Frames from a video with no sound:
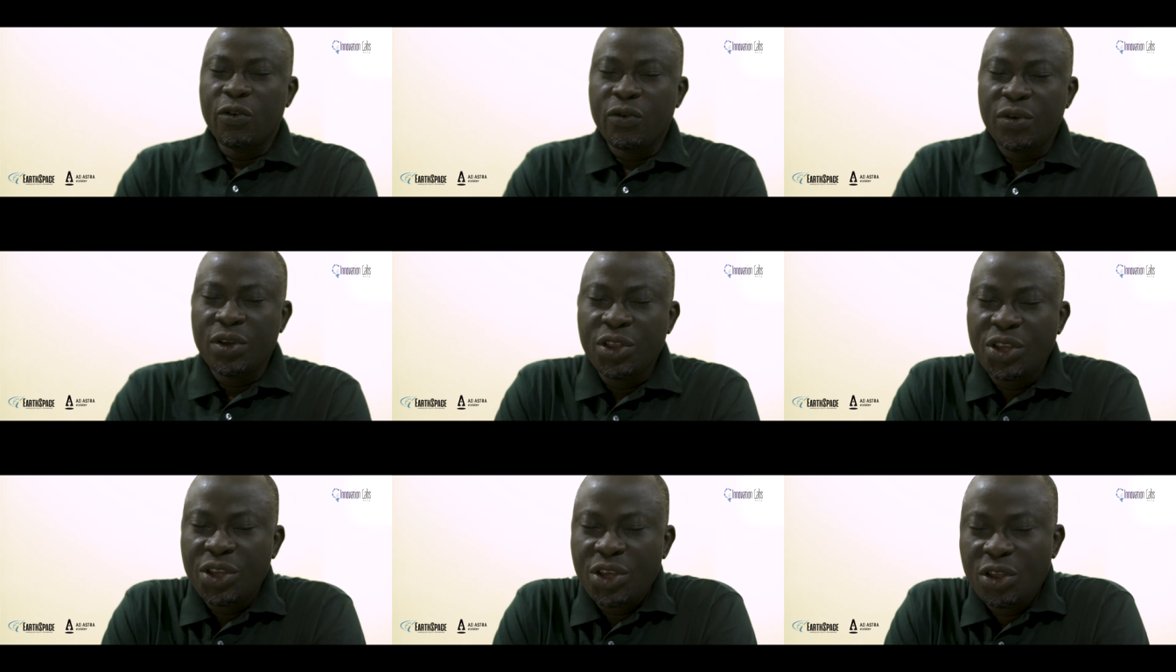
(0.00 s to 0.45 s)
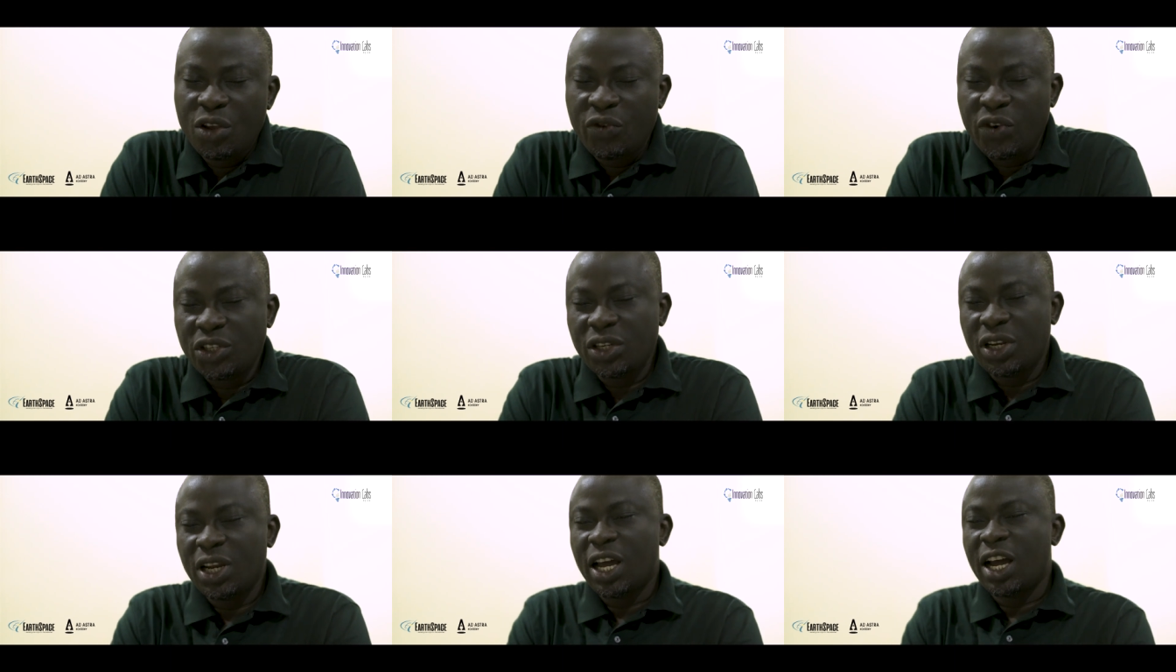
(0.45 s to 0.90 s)
The
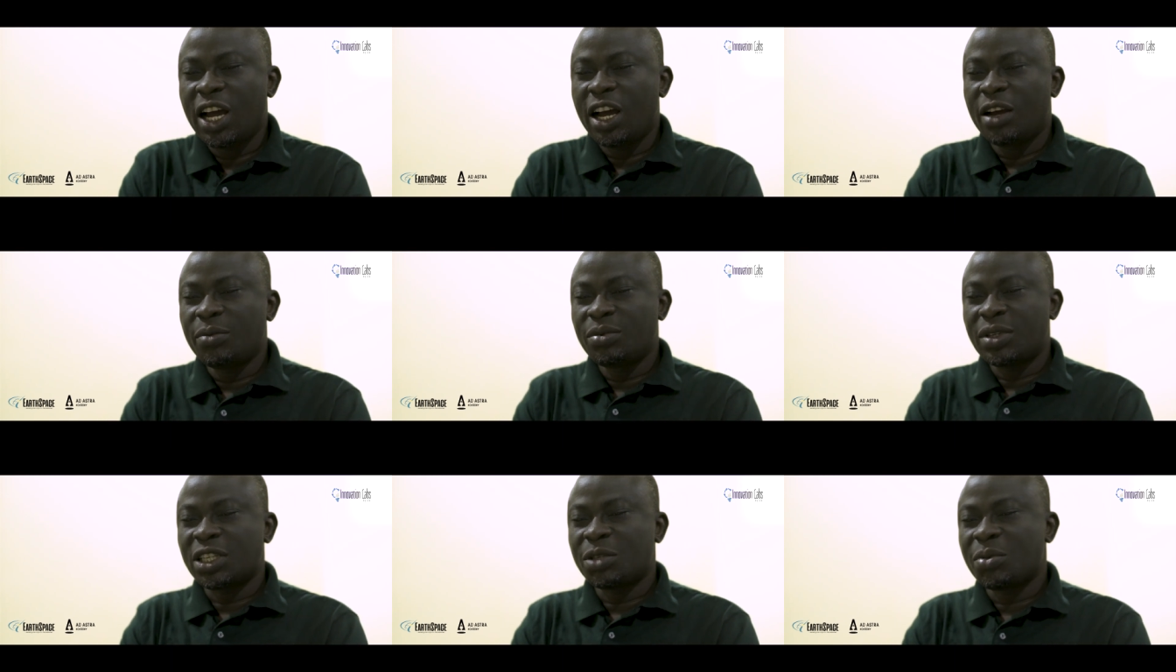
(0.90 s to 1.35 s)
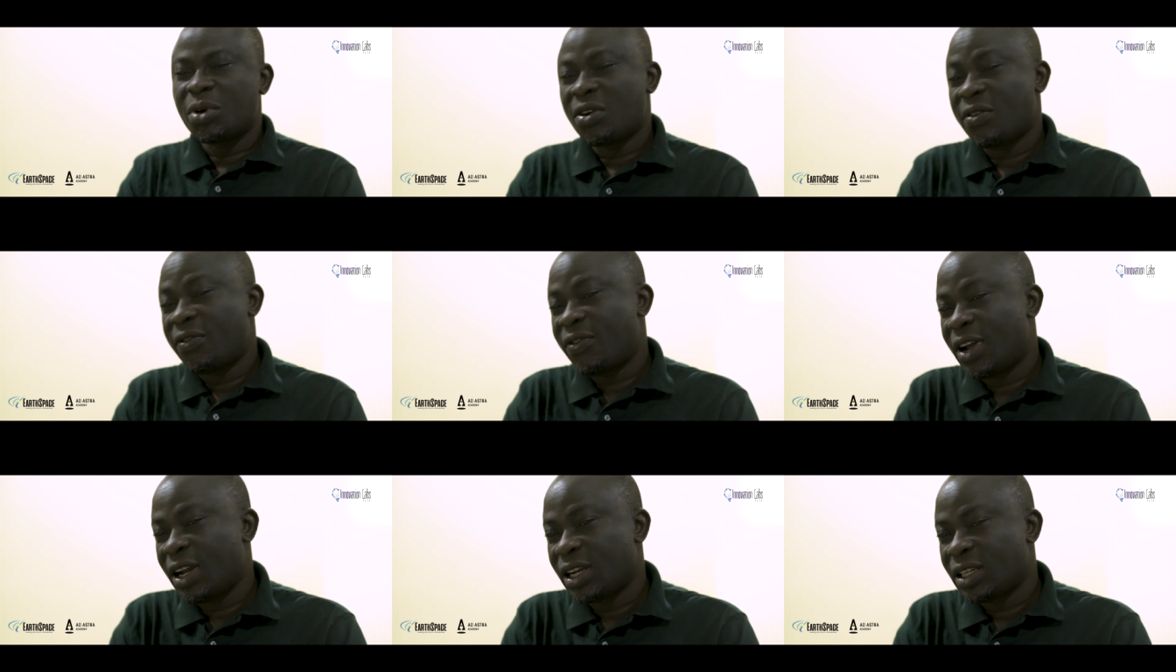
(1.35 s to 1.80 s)
innovation labs, as a matter
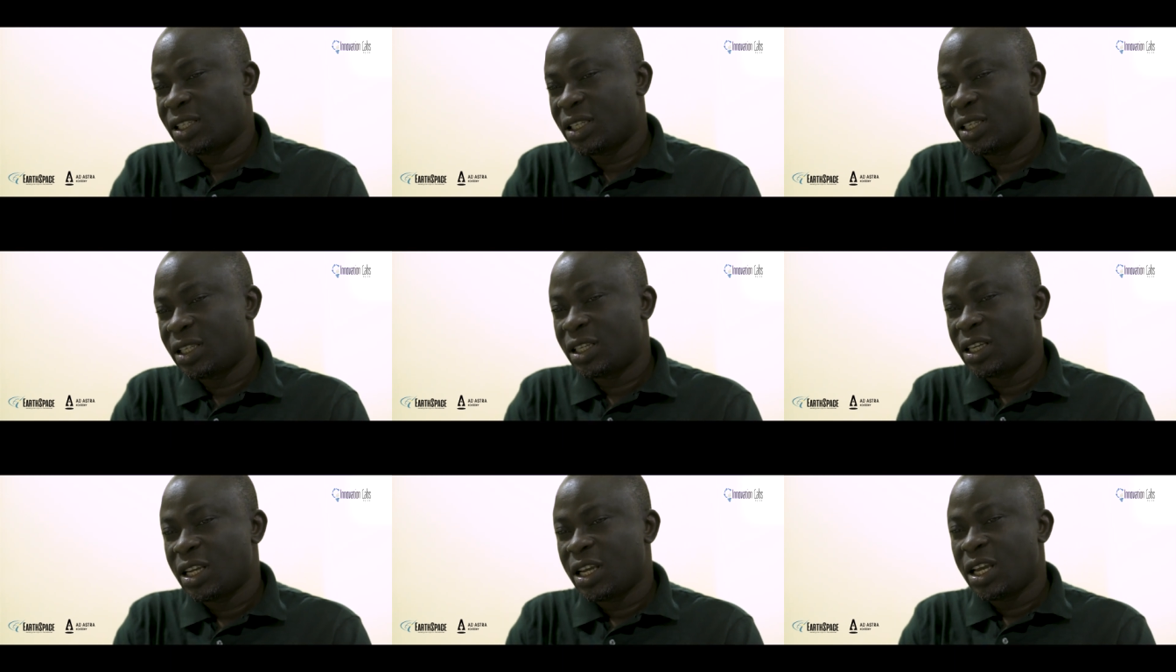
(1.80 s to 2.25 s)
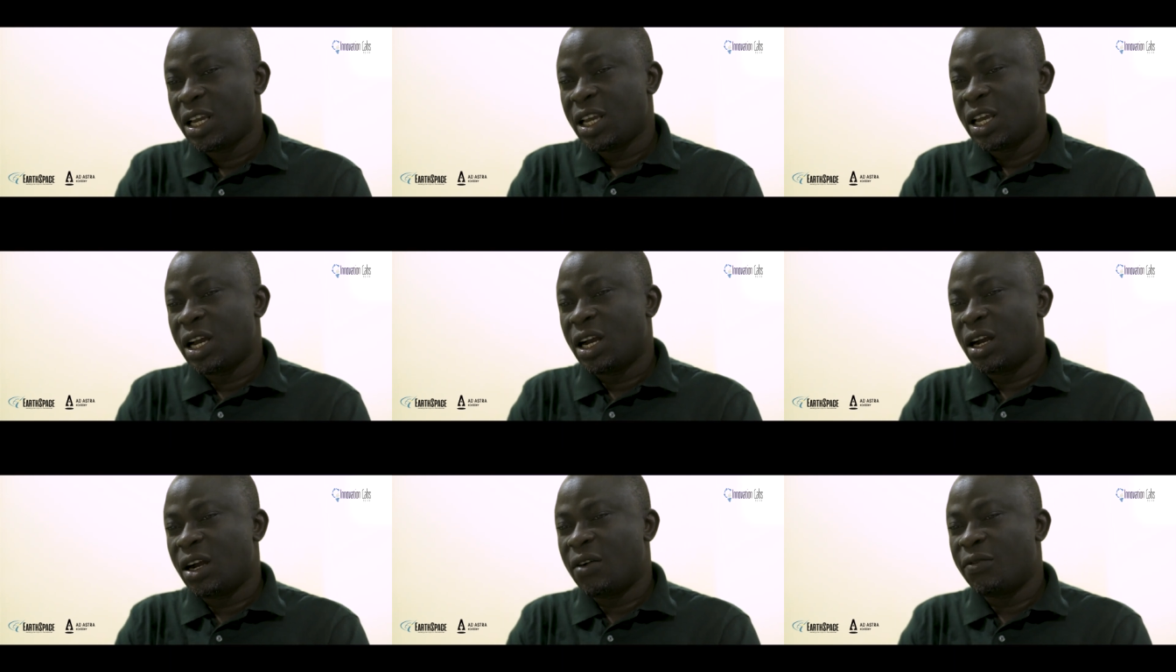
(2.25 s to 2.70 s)
of fact,
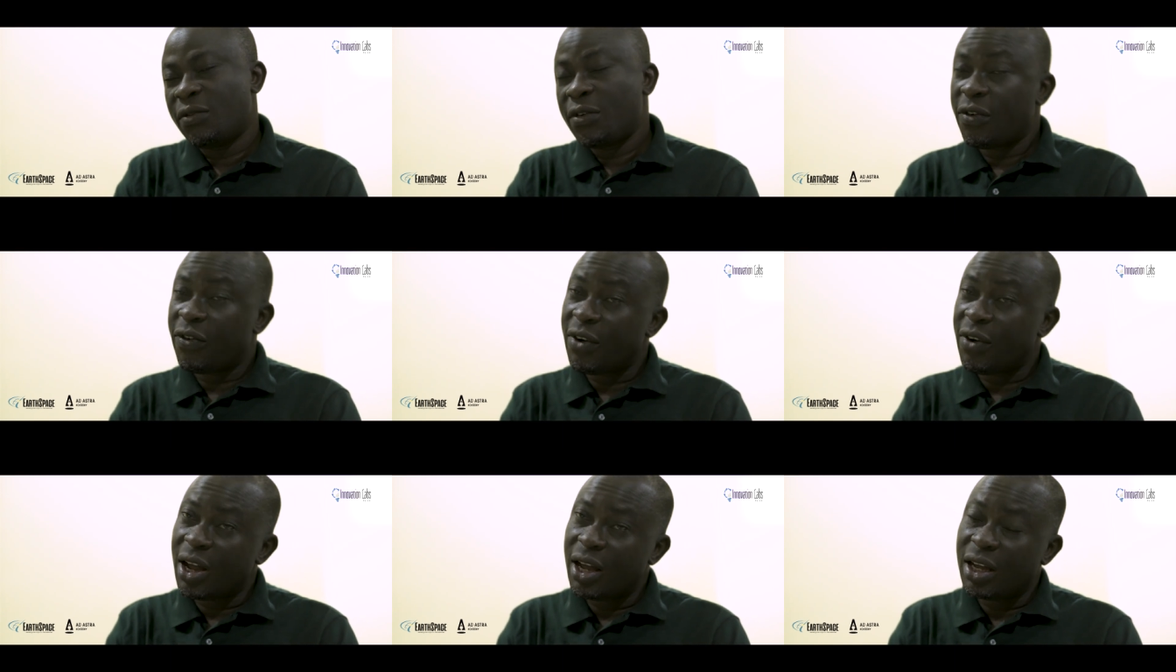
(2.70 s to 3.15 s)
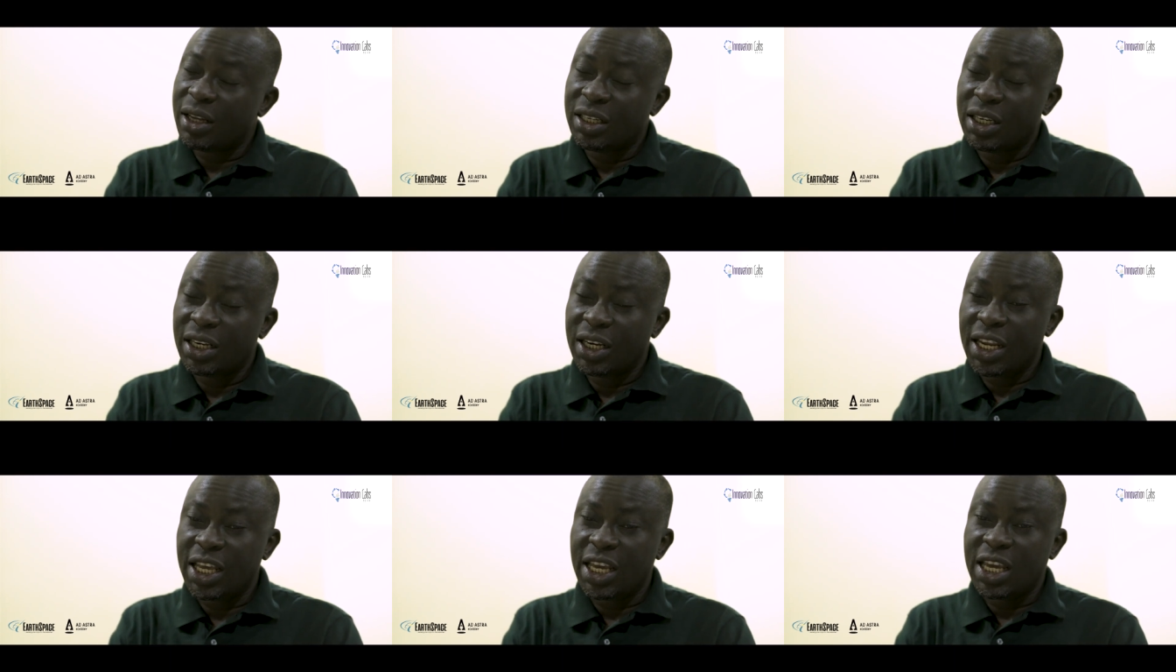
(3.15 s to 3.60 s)
offered
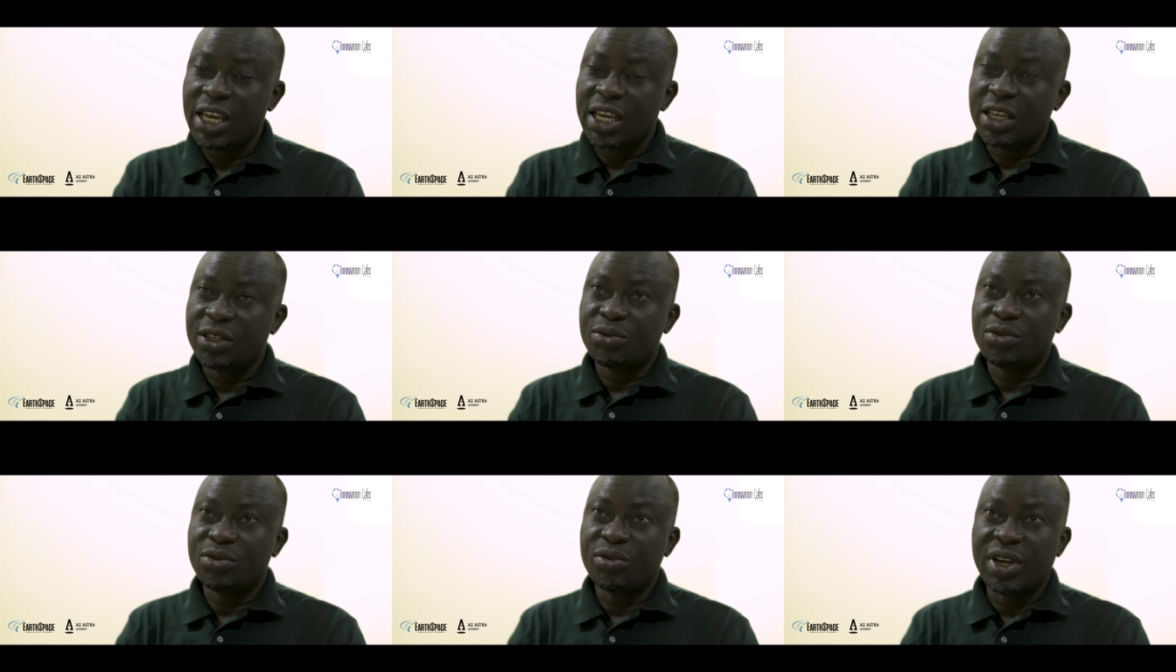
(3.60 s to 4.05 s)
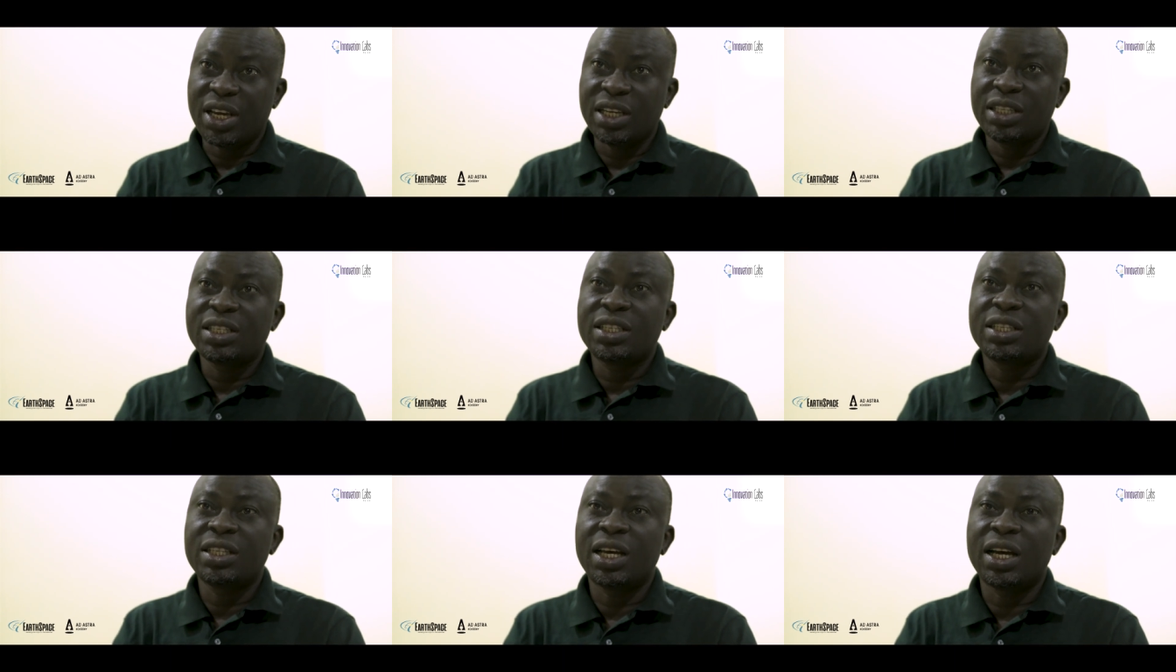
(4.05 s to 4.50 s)
the
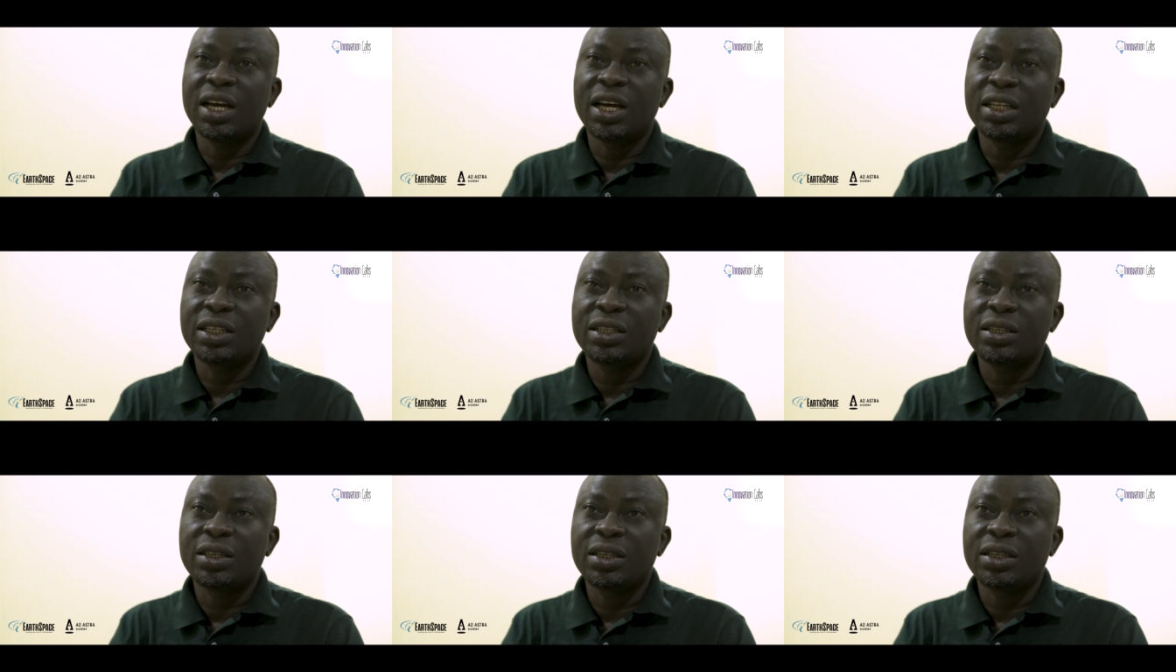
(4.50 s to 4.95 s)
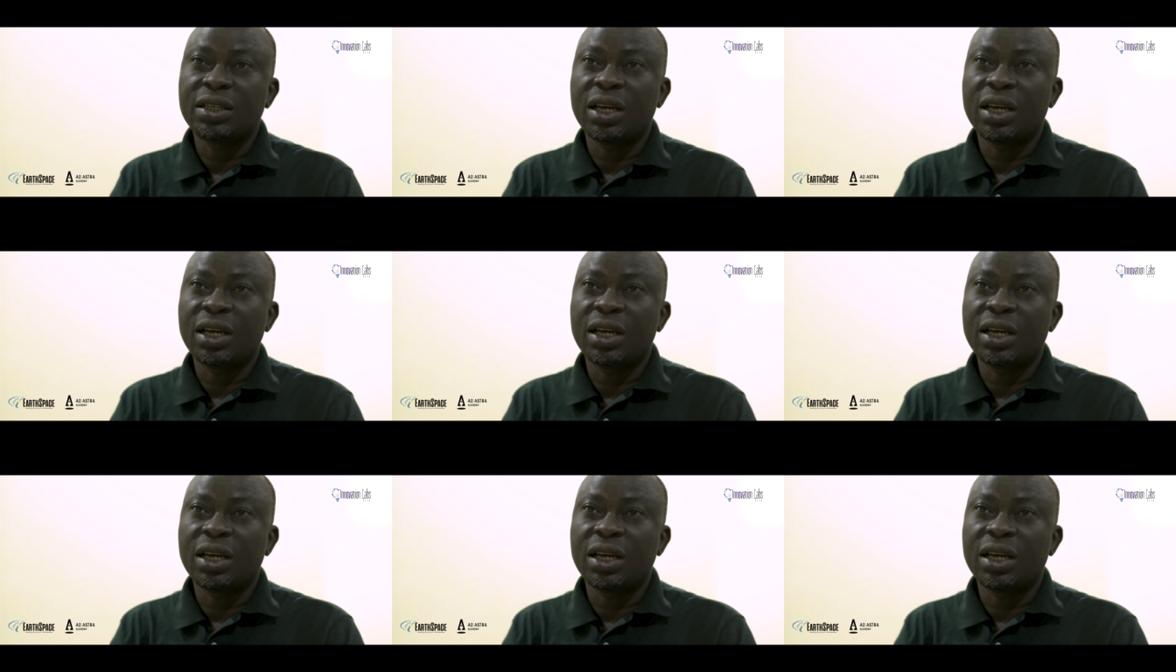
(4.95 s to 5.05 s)
students that